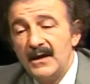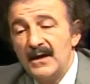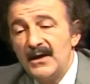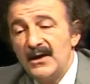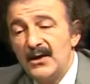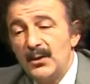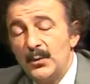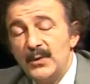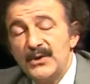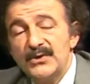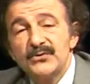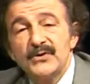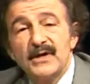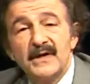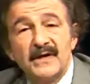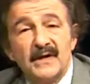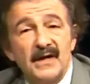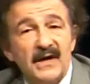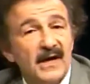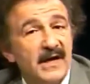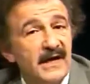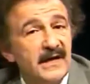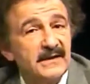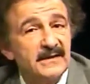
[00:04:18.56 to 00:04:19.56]
We try to
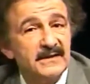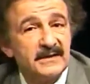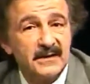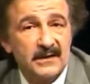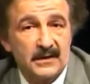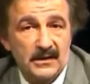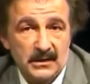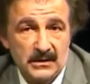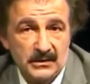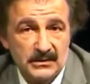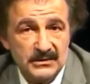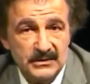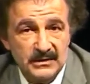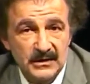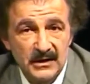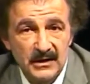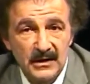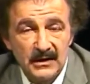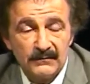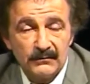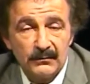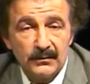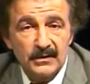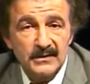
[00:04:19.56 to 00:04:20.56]
hide scars.
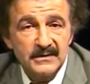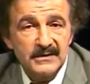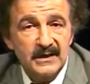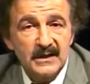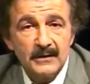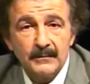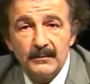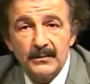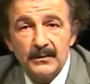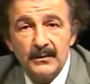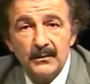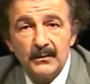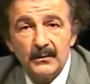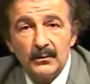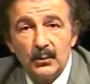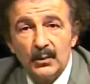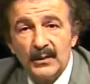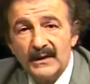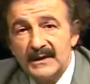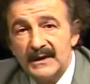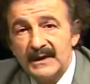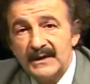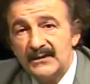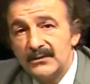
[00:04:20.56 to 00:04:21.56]
For example,
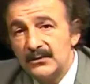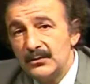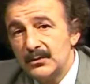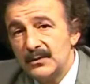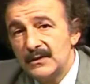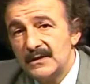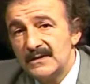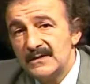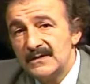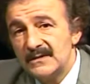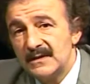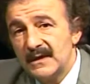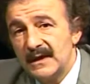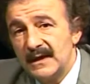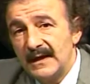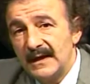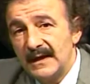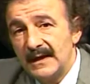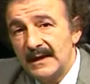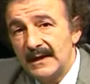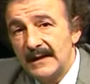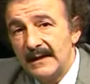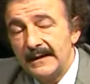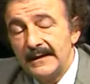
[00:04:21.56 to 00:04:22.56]
when I do
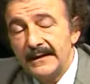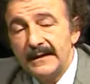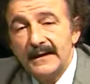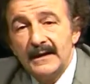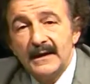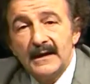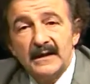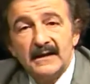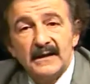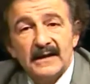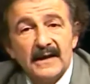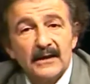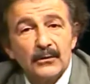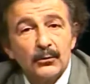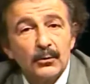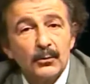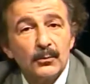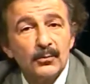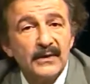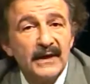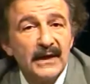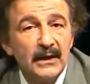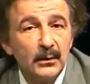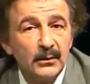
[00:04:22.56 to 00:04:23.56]
a lateral
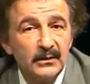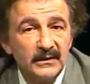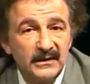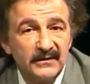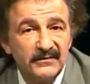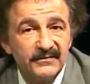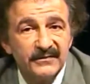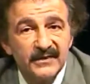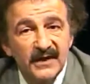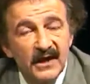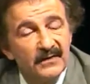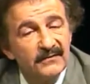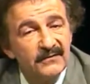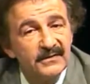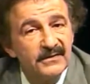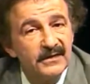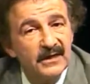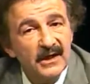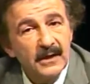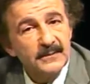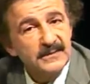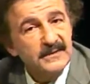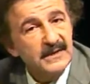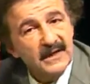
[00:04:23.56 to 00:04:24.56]
brow lift,
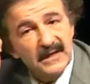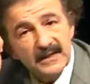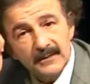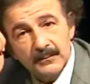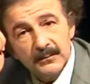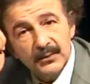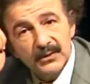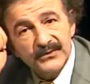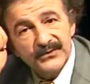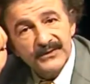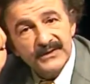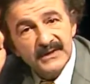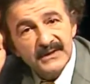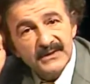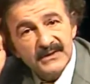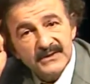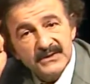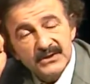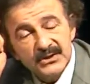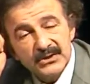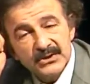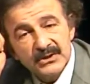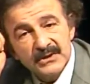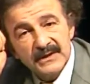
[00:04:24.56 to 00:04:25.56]
oftentimes I can put the
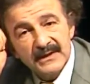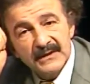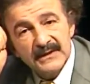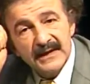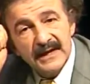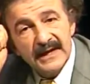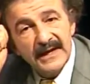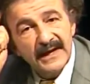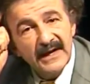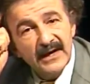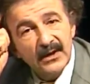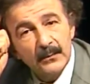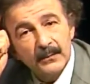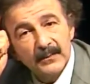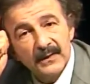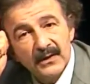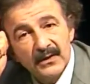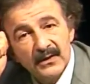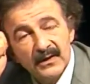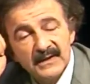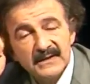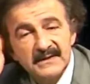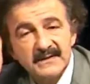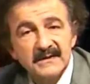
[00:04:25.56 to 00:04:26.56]
incision in the
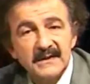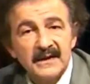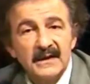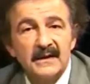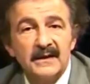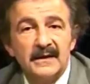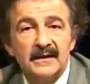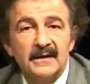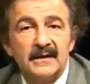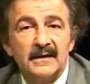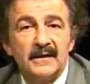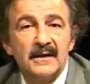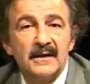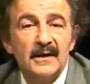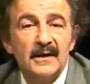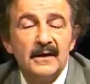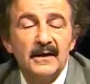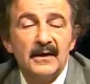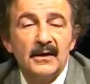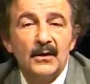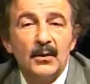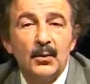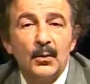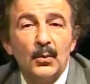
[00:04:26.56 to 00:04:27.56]
hair-bearing skin.
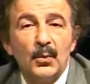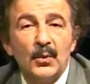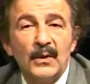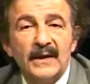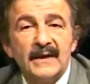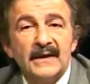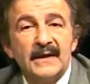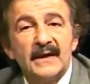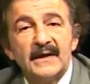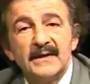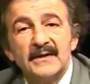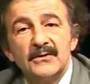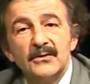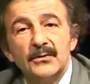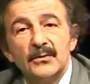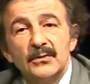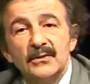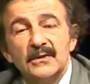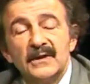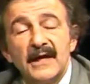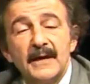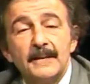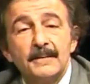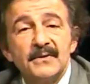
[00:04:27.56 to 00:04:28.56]
When I do
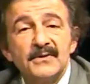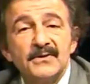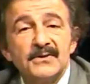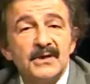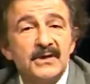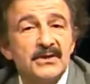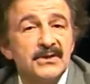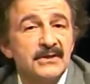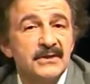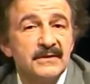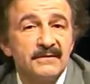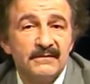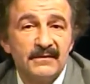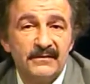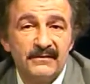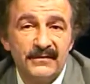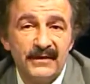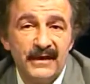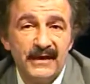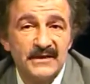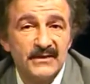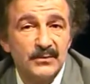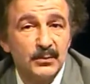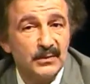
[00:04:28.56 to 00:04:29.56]
liposuction of the
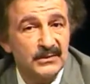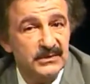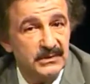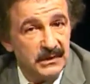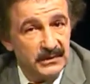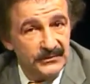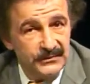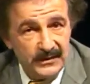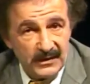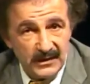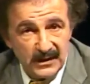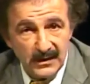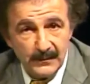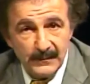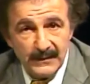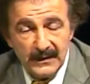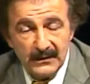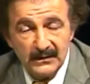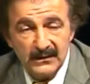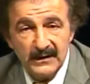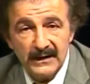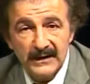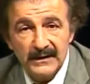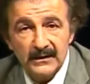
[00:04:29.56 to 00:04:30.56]
face, which I'll talk about
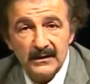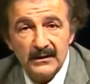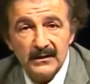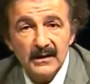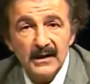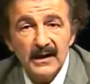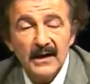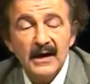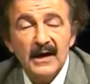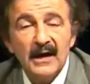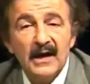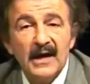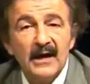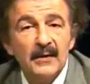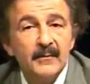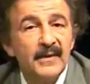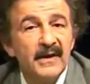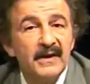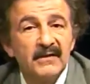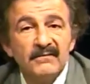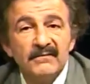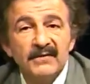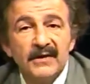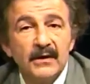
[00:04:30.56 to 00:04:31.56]
later, I
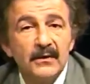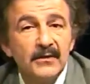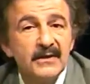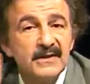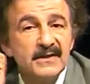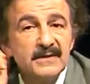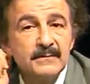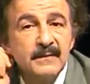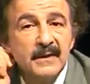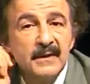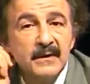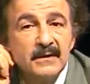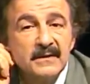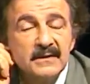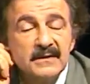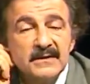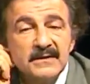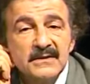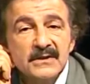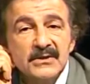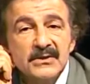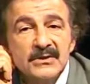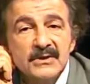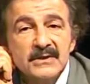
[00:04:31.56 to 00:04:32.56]
make very small
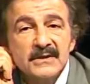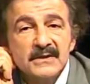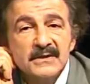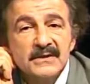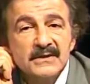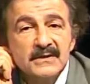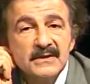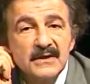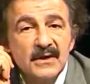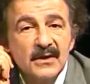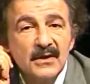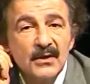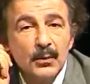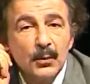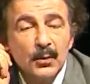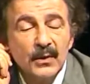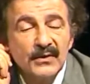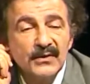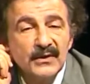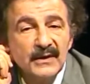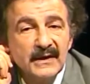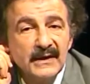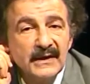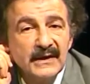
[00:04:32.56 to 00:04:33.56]
incisions where
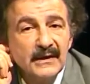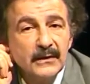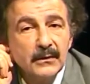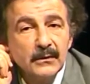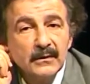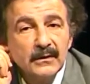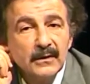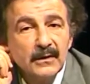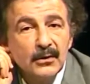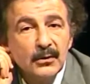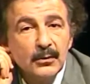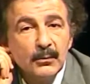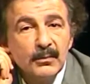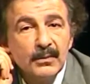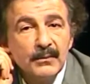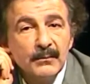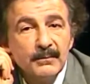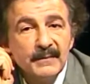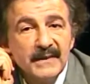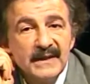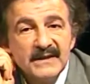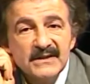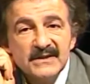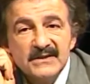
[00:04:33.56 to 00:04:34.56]
the earlobe
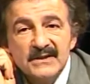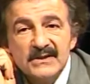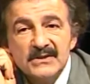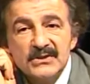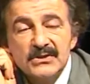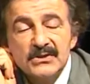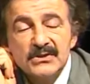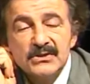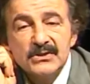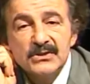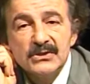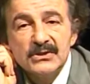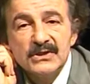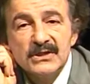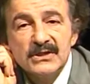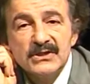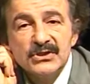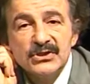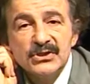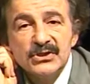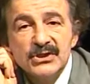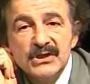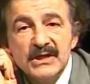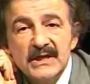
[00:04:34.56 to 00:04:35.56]
meets the
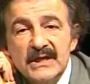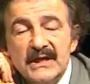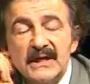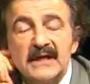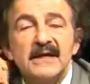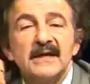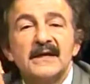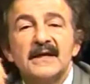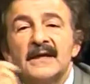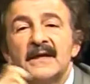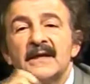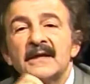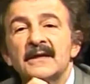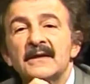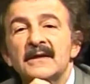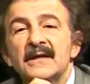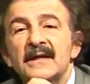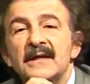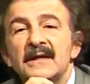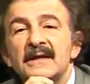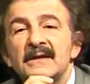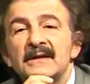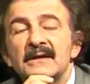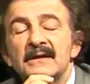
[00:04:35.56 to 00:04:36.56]
cheek and
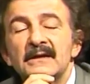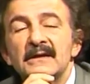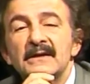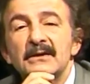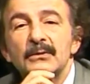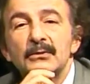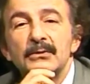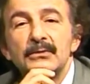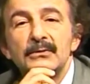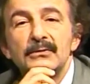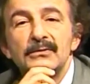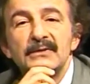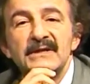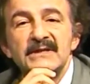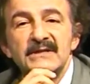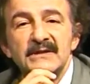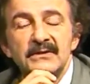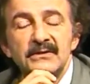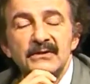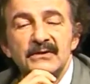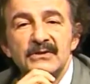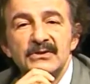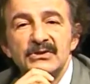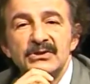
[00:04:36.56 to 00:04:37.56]
the little crease
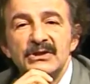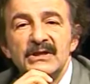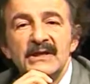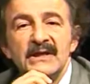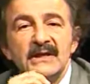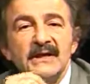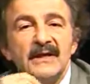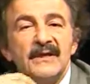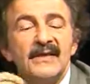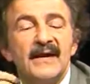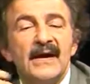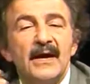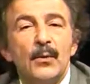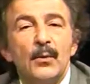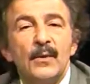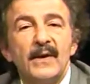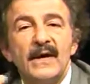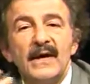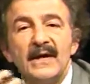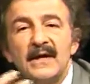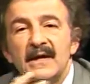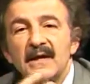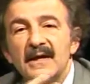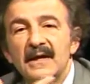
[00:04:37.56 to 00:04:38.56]
under the chin, and that way I
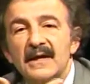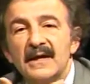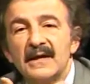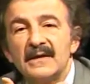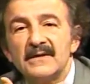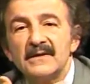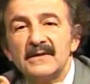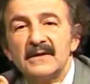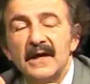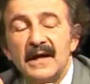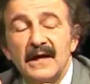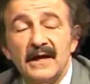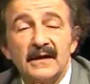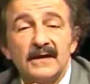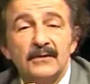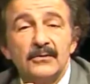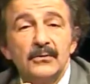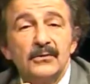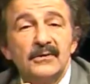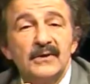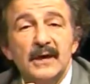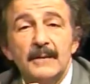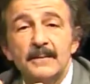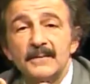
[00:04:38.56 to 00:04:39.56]
can do
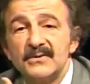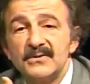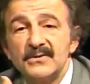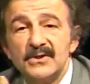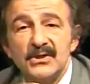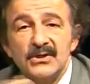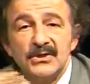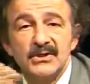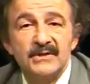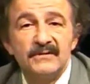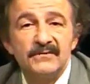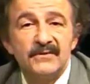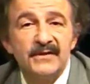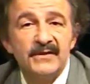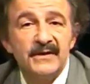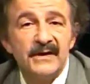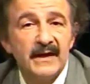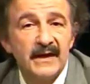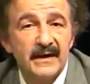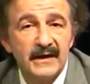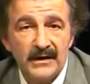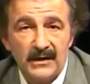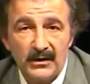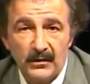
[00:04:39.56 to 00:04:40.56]
liposuction of the
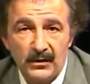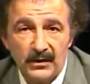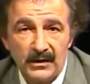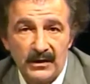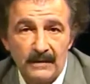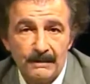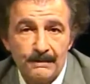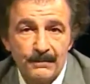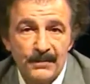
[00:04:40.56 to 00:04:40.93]
neck area.